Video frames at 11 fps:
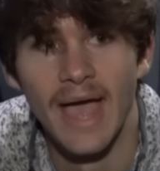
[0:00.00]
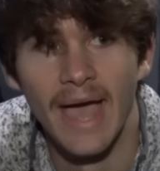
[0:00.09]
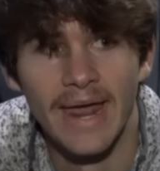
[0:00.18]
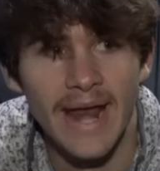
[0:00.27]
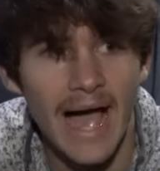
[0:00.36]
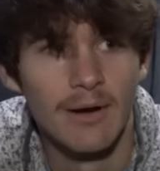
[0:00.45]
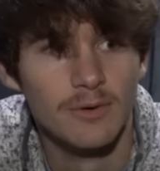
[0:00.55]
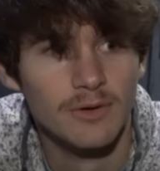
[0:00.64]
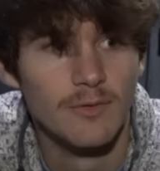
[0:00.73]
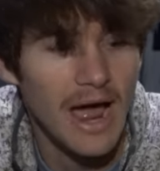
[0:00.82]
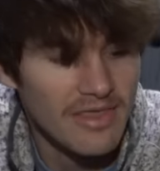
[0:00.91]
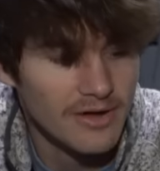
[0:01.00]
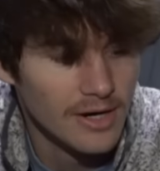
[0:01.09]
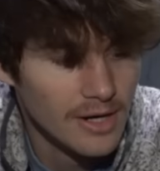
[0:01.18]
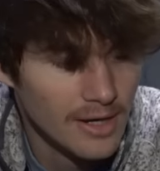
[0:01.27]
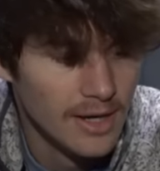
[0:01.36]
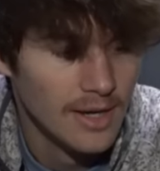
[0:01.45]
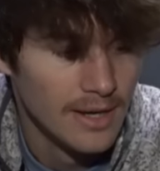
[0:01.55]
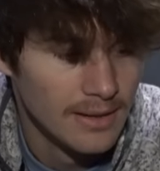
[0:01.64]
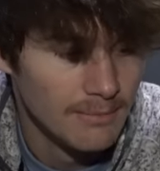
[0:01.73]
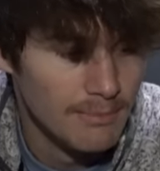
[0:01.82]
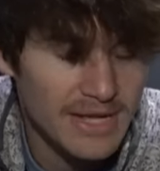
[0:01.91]
And I would rather
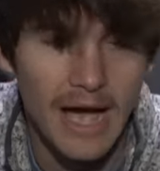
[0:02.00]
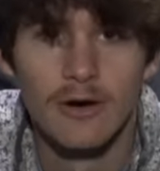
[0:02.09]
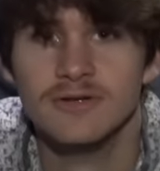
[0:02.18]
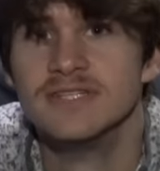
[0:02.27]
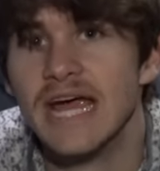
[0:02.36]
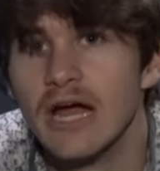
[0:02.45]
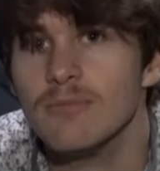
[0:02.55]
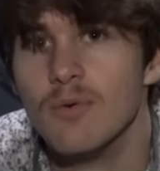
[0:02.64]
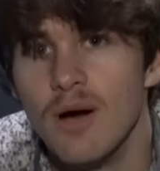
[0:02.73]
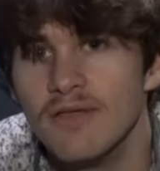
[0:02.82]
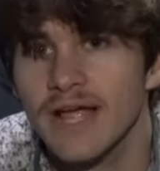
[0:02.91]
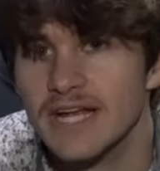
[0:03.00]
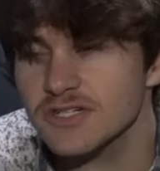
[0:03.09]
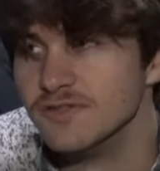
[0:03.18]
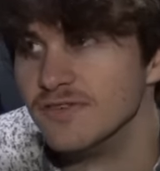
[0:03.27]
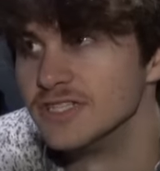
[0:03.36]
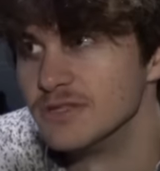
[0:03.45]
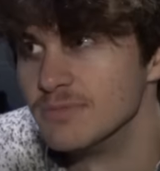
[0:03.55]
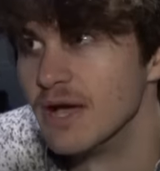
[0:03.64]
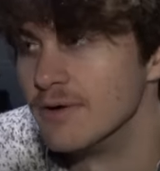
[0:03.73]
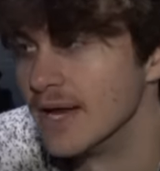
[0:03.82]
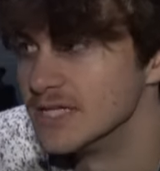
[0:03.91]
be out in terrible weather catching fish than
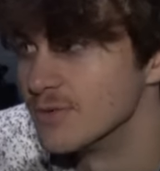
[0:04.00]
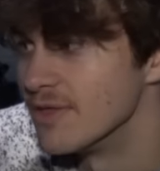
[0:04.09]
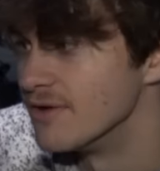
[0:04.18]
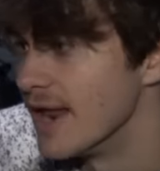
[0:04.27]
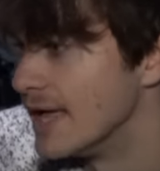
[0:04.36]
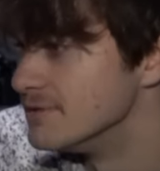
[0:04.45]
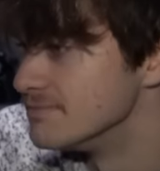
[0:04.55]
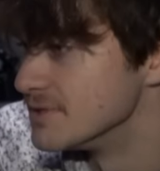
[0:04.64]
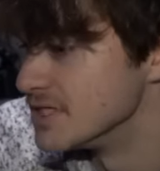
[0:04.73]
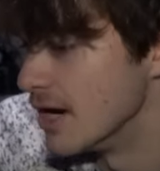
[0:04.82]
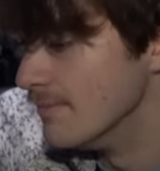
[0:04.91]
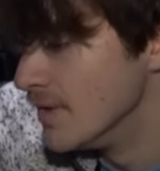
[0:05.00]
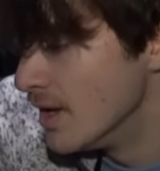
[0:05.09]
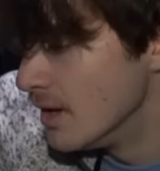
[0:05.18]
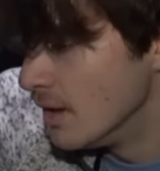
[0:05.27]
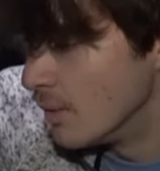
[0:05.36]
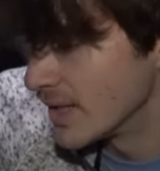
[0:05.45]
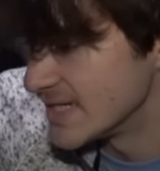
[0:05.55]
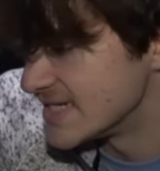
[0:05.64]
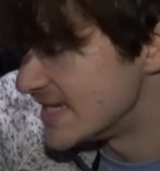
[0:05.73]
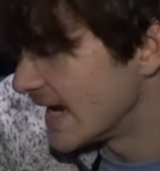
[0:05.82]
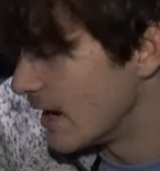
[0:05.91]
be out in nice weather not. So we're
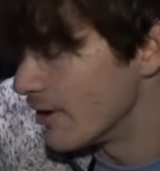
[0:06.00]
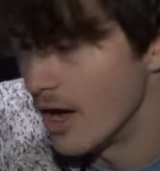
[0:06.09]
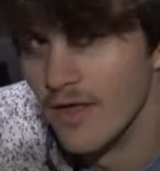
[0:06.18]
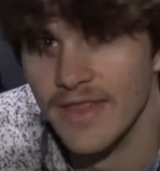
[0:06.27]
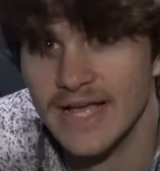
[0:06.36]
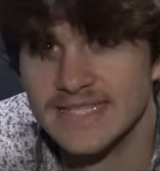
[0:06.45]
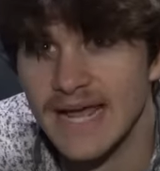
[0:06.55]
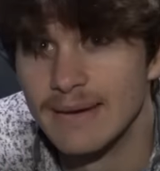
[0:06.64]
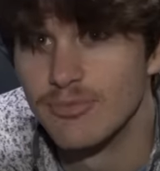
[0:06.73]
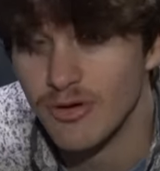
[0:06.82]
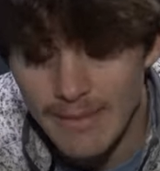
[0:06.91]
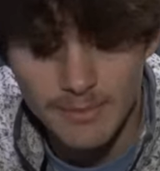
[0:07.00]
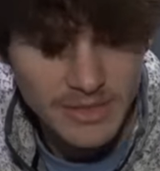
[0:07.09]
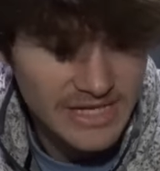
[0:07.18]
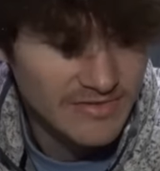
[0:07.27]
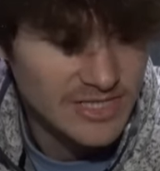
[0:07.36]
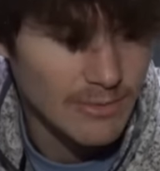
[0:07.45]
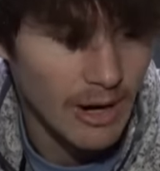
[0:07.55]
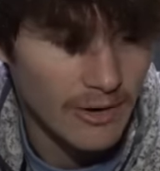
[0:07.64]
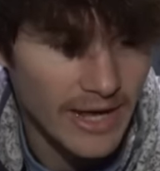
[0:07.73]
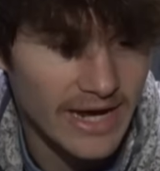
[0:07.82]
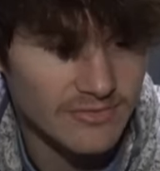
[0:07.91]
gonna stick it out all night tonight, probably even
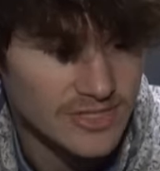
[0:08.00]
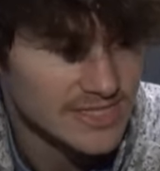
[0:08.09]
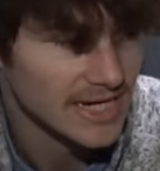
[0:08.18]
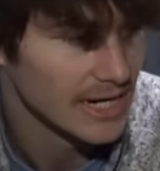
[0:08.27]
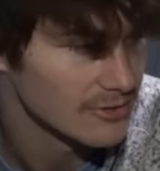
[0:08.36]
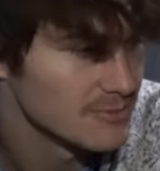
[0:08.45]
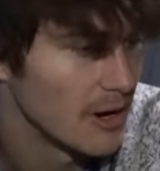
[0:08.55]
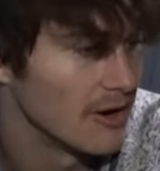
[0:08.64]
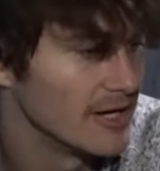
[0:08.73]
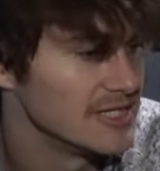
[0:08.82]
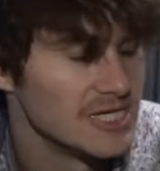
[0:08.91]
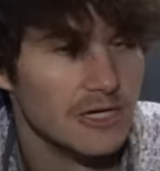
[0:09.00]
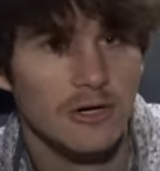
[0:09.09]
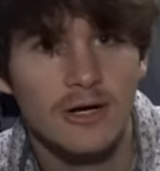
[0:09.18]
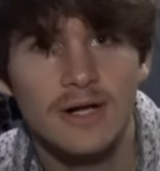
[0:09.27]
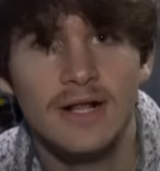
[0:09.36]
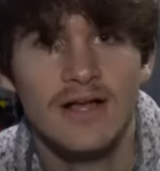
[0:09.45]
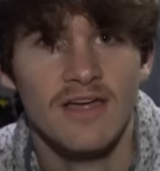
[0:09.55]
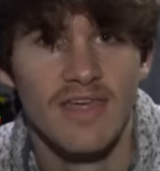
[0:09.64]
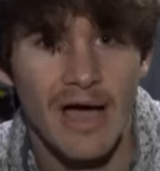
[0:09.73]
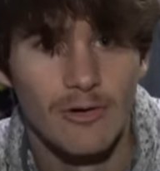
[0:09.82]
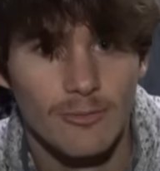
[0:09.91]
tomorrow night. If we stick it out tomorrow night too,
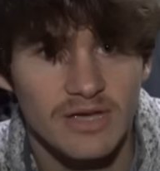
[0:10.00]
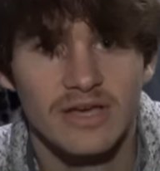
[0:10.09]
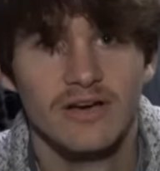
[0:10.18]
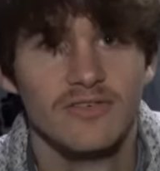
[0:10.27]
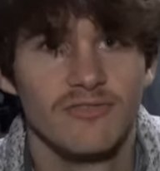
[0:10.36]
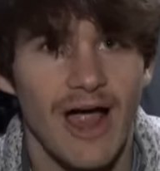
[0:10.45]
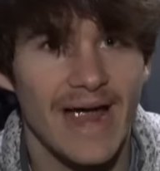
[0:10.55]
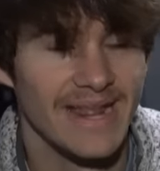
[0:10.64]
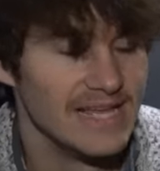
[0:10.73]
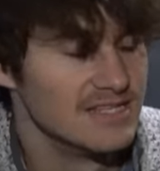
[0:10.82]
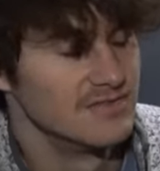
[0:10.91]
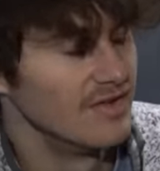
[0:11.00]
that will be Friday's